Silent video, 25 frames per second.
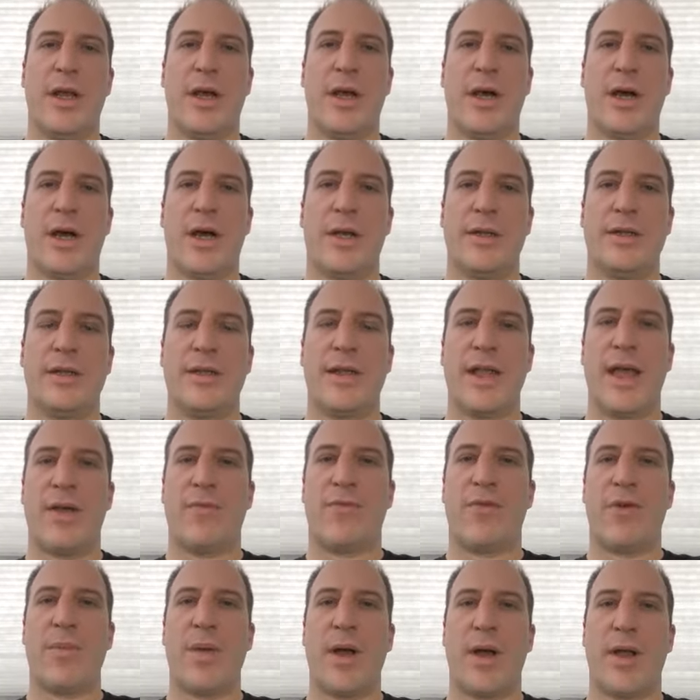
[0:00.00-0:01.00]
Uh, did that
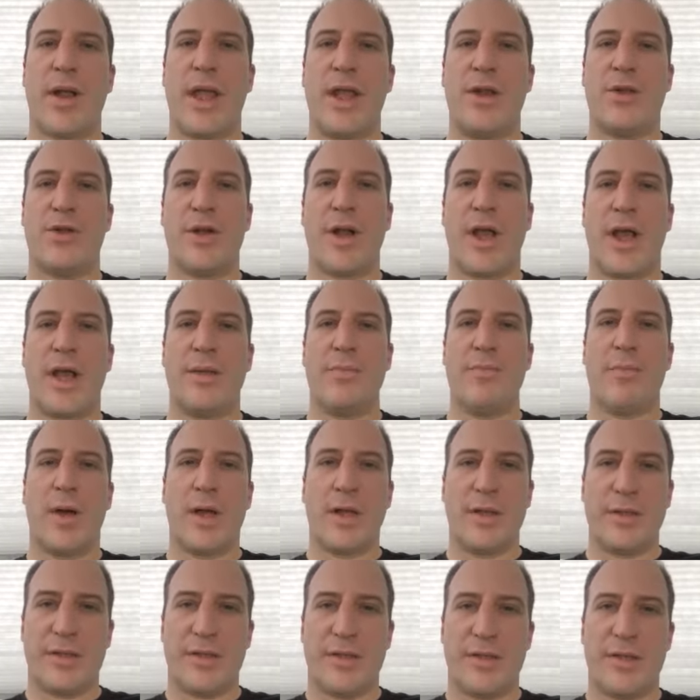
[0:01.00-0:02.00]
for about eight or nine
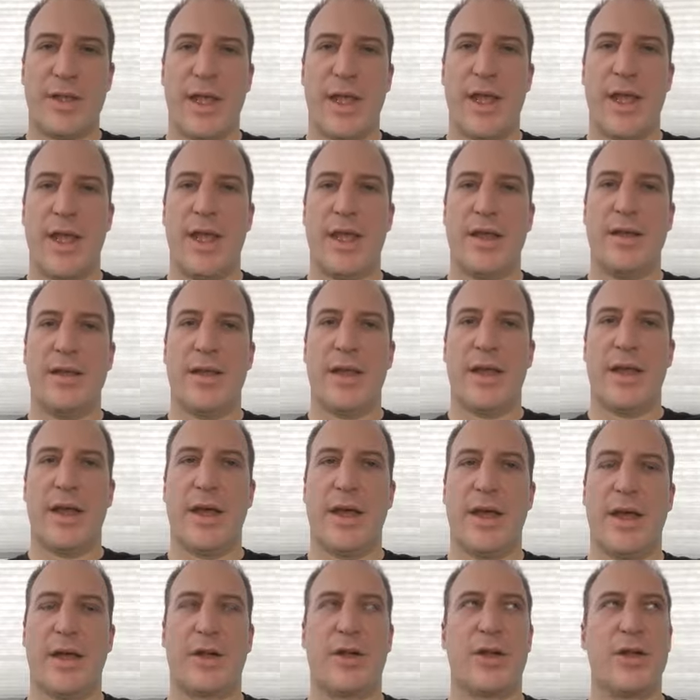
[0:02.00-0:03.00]
months and
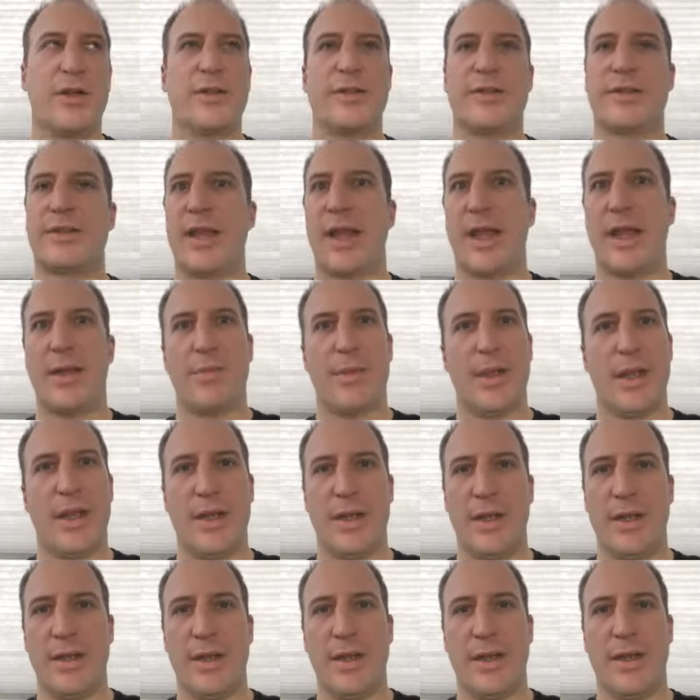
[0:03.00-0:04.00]
uh, couldn't stand
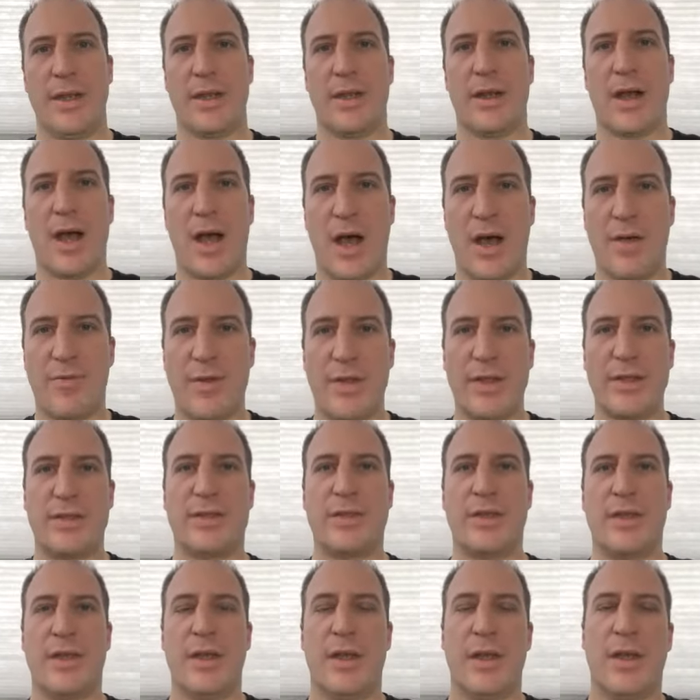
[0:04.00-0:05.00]
being in the office